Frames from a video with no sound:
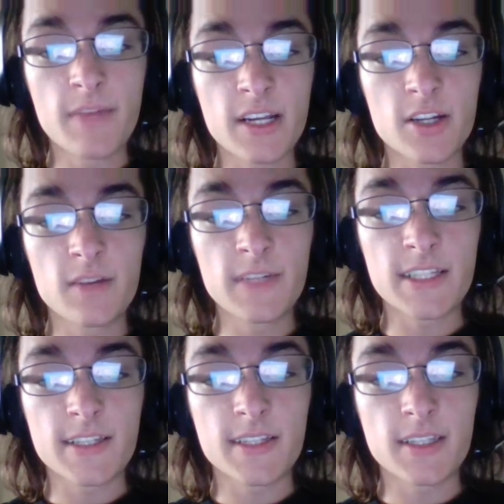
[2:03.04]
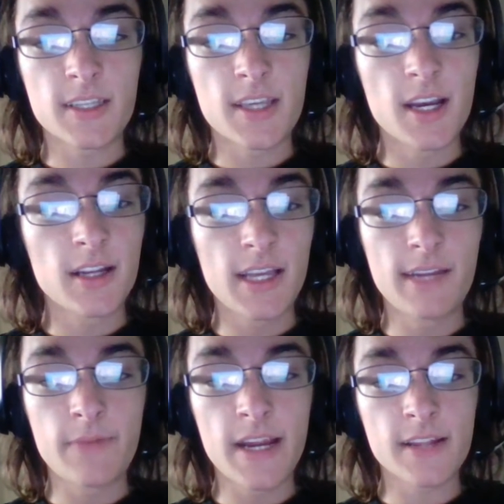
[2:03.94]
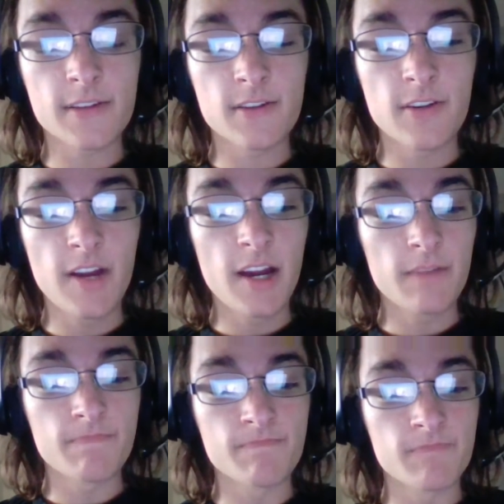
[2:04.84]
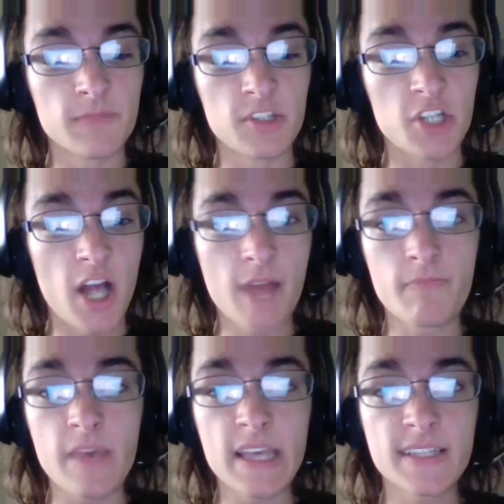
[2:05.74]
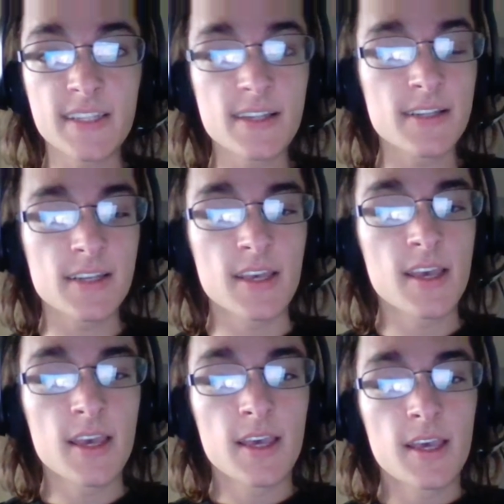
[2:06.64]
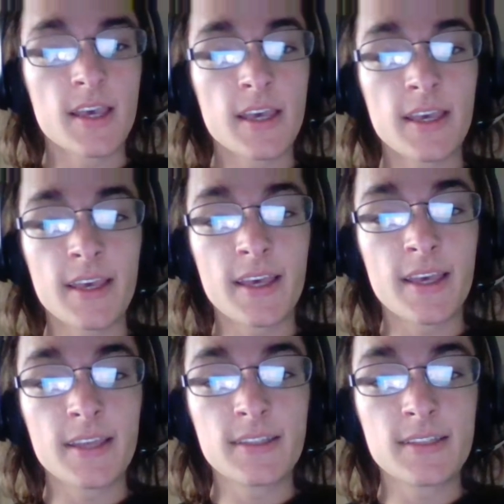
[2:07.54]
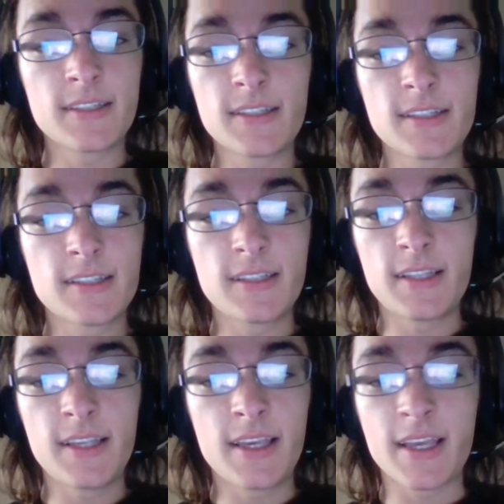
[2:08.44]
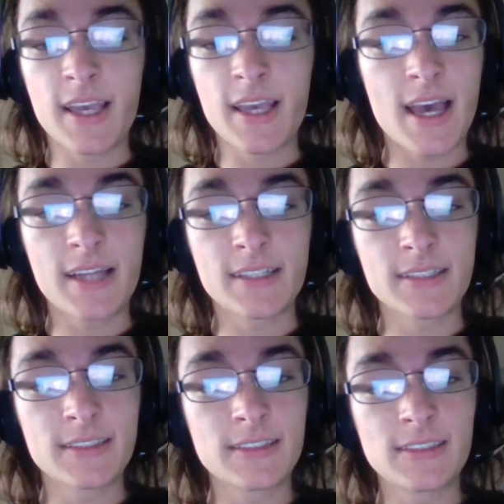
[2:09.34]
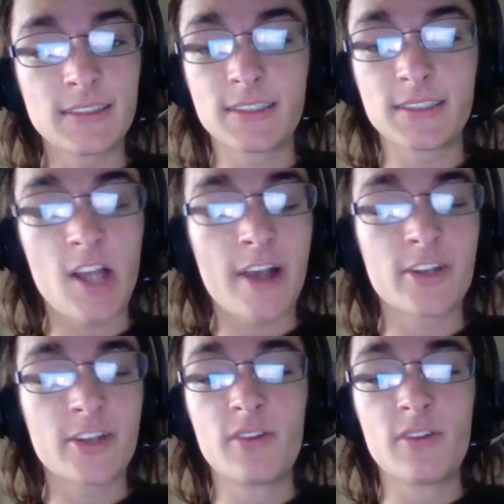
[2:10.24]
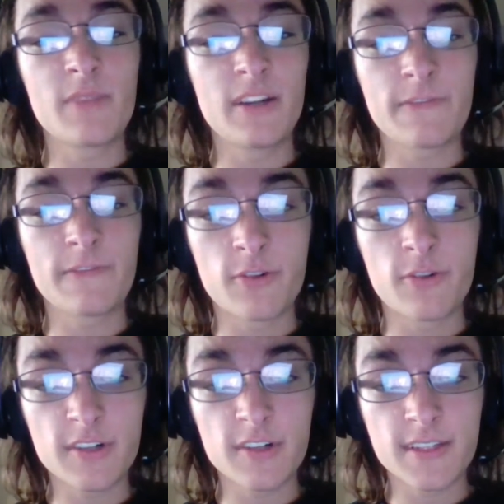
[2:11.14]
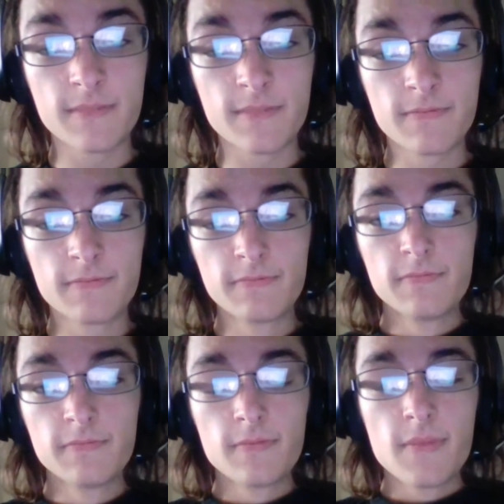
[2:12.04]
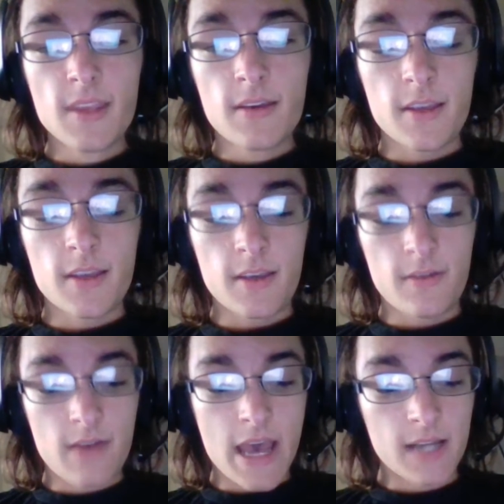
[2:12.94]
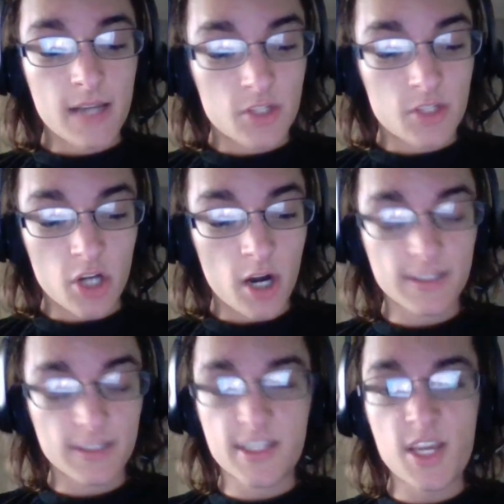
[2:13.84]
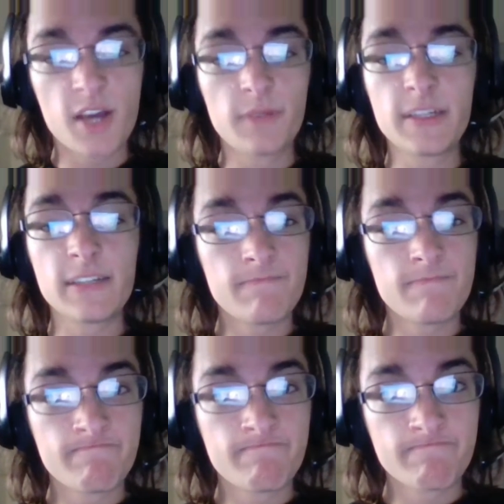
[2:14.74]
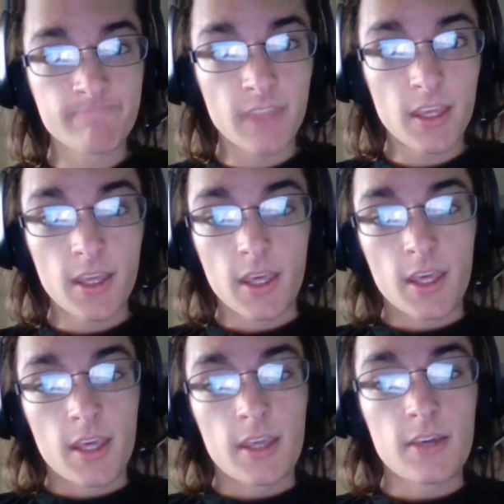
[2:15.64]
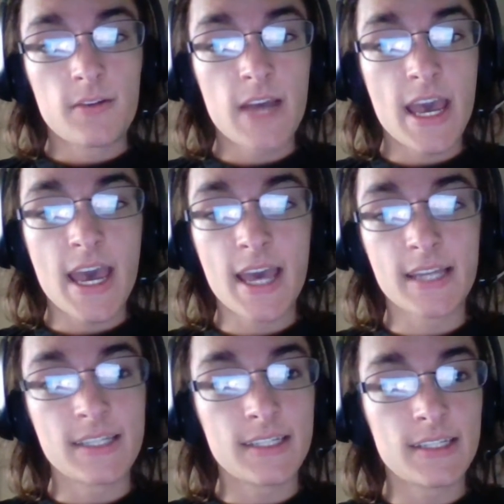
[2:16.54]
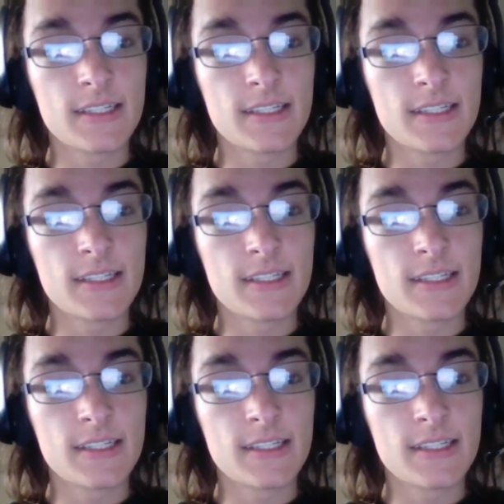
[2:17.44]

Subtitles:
McDermott's Carolina Panther career, John Beeson, and you got Josh Norman, of course. You had Charles Tillman. You had